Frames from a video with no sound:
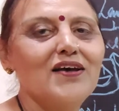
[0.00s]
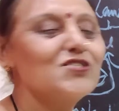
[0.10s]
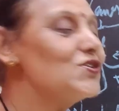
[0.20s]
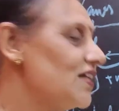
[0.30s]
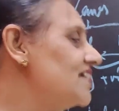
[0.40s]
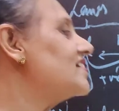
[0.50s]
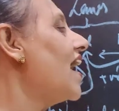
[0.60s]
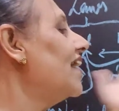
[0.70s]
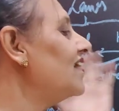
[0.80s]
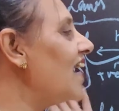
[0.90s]
So the
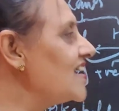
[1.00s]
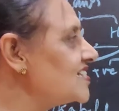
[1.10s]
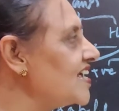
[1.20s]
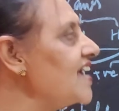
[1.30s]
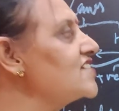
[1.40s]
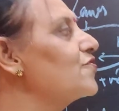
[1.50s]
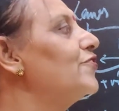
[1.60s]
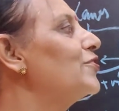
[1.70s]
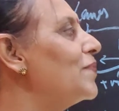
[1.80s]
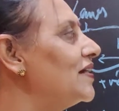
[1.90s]
entire essay is
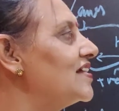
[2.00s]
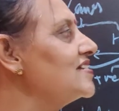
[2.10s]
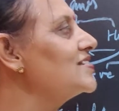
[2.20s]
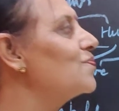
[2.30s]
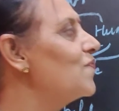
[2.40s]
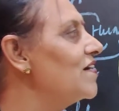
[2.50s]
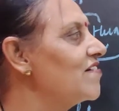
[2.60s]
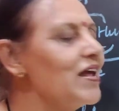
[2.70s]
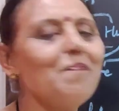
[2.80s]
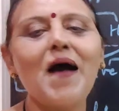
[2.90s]
going to be this, we
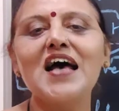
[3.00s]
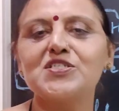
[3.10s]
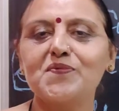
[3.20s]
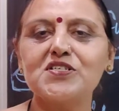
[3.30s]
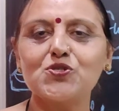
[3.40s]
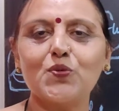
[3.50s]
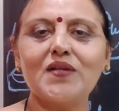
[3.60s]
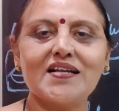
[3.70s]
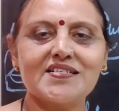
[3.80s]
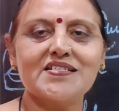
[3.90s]
reap as we sow.
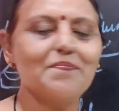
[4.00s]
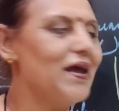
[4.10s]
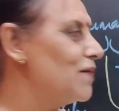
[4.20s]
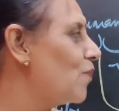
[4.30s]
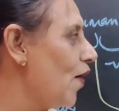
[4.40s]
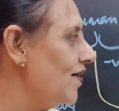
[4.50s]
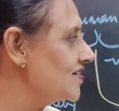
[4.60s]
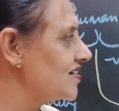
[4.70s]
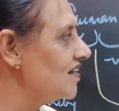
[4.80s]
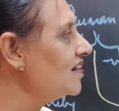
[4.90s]
That is the main
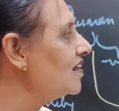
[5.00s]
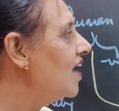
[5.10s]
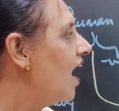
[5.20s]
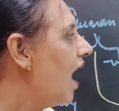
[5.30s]
point here.